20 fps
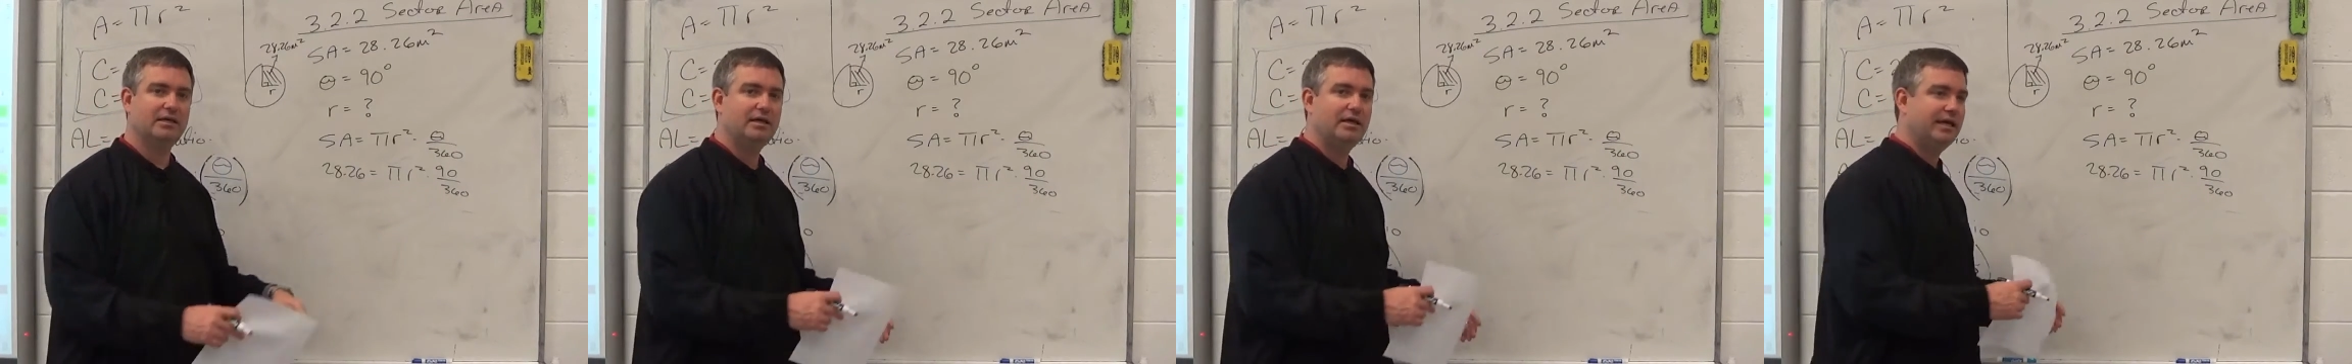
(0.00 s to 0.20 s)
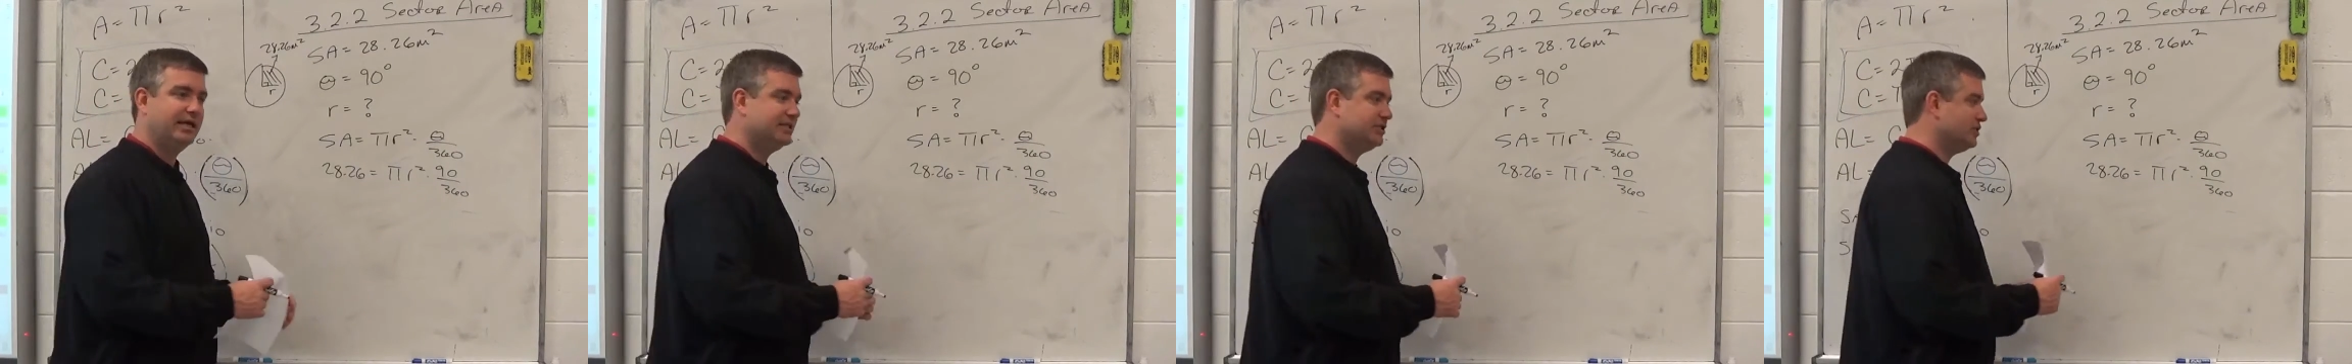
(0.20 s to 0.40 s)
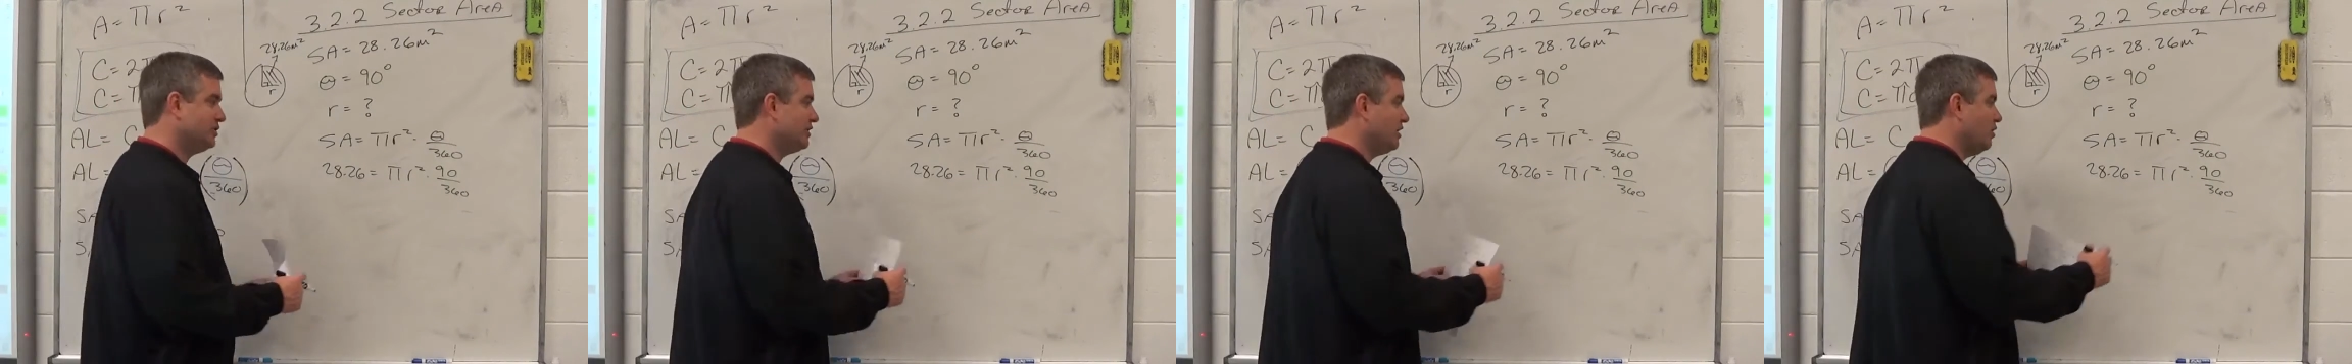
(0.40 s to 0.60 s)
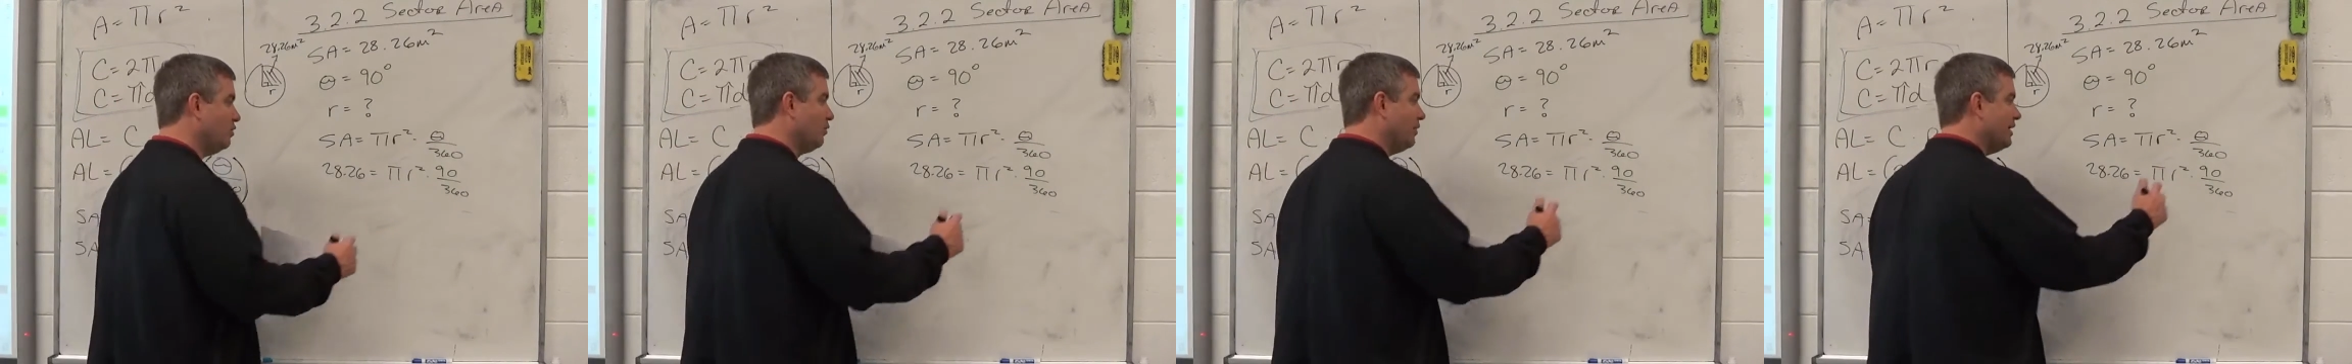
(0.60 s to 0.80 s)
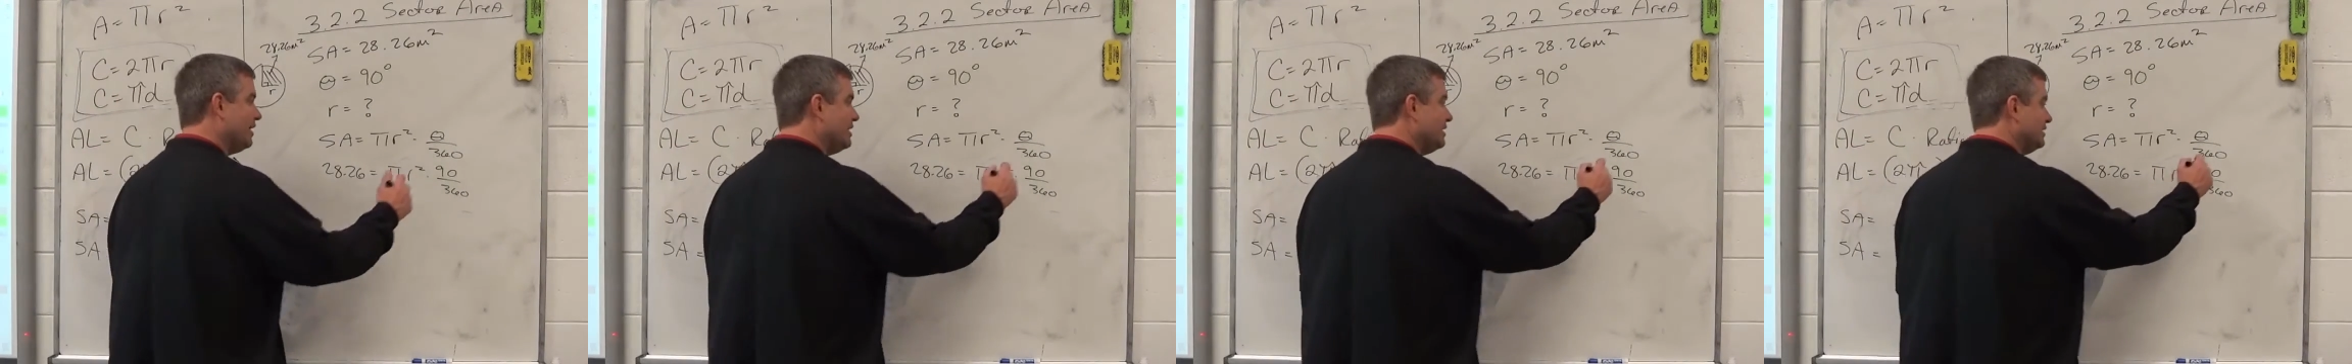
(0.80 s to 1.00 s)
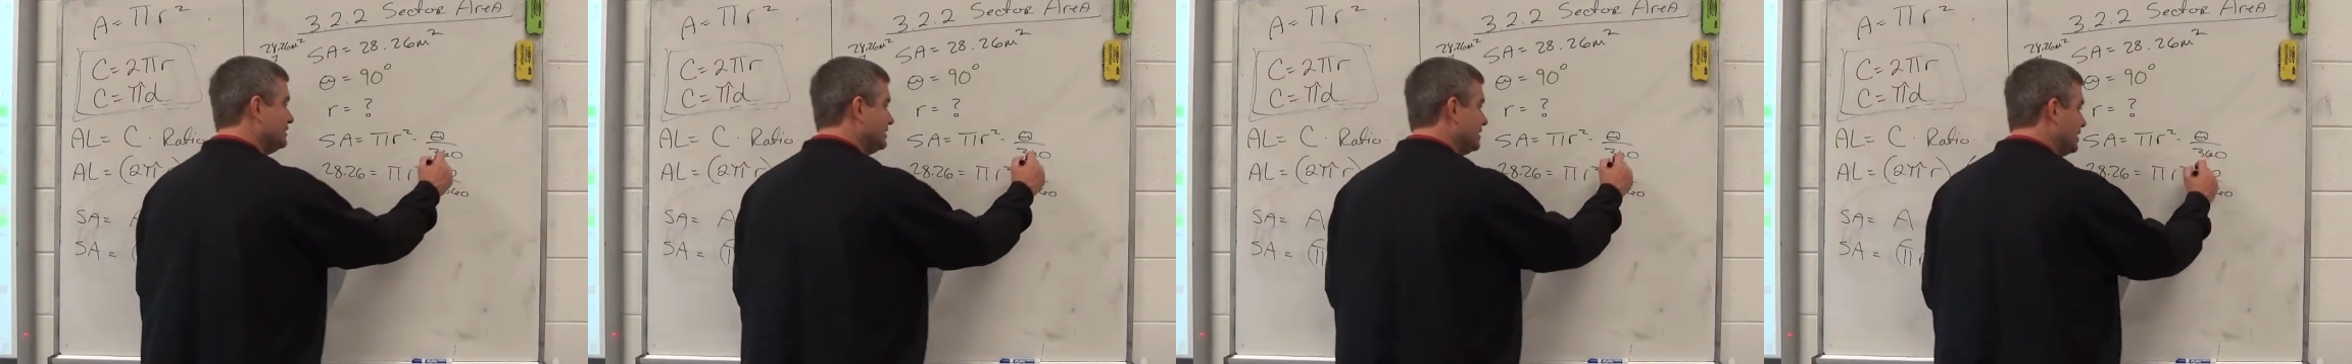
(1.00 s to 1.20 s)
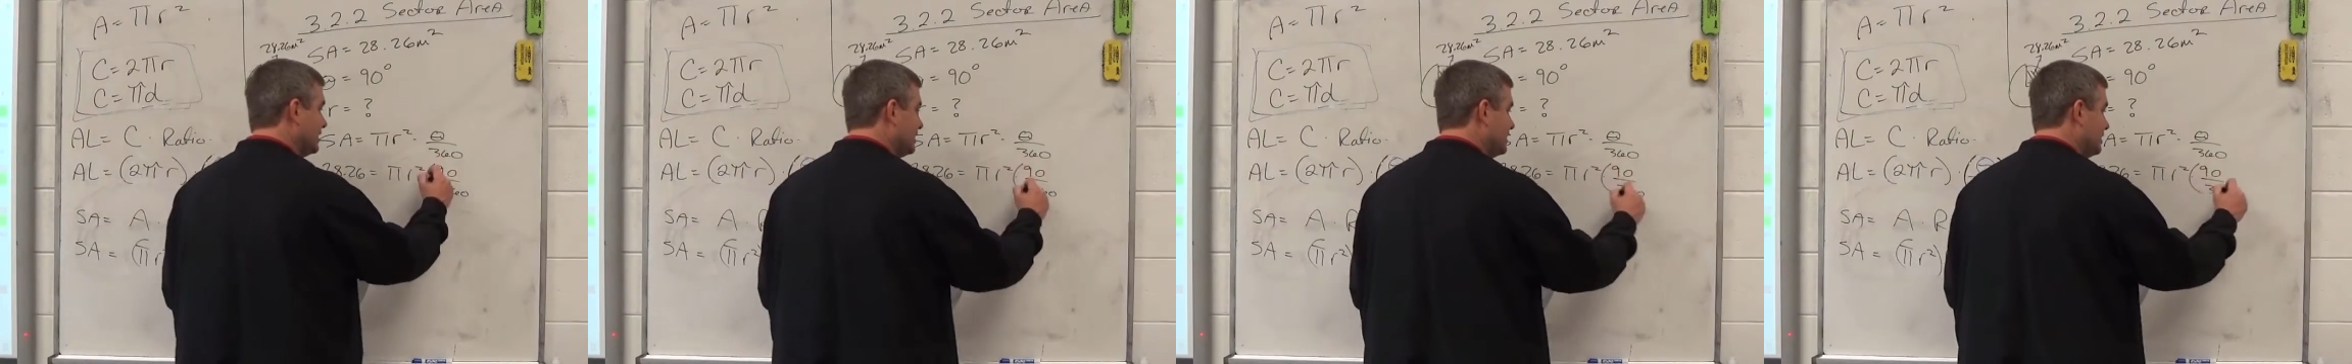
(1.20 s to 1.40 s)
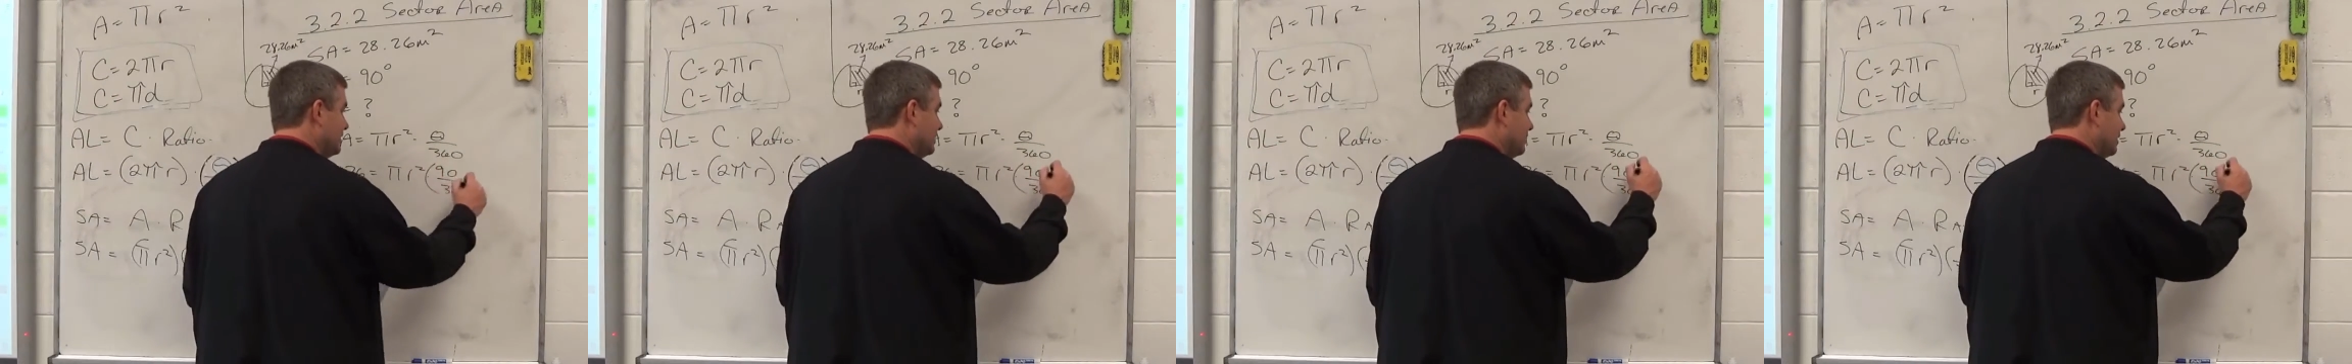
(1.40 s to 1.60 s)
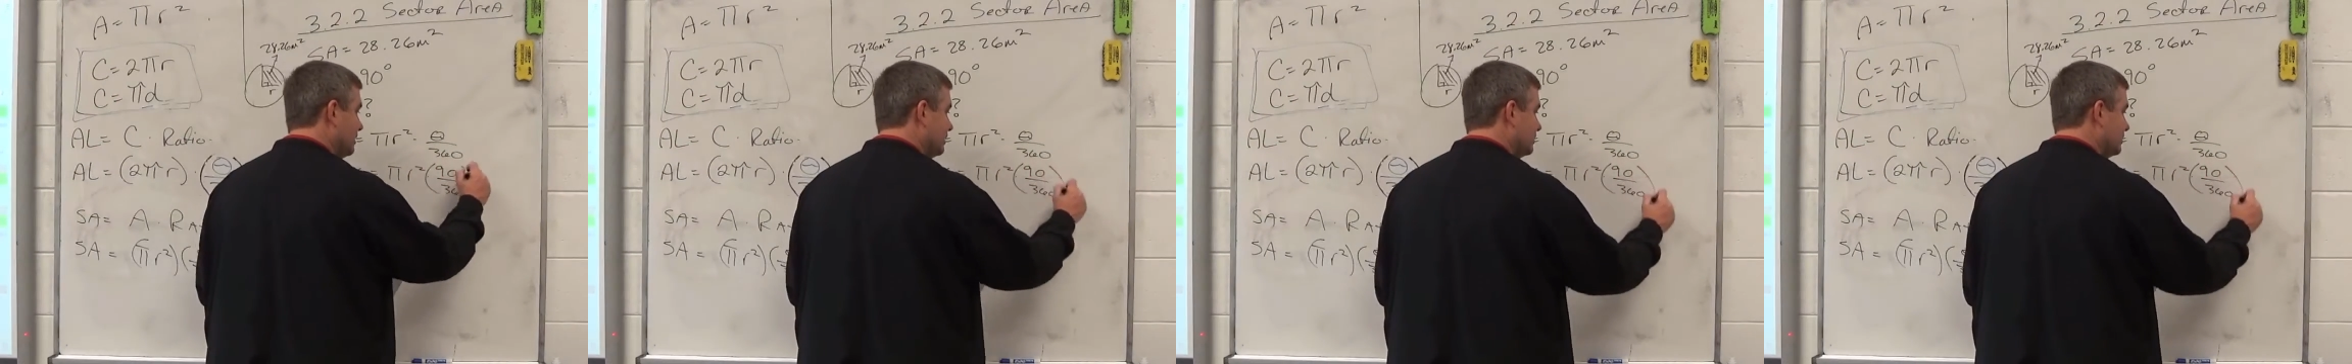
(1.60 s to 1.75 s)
It's so easy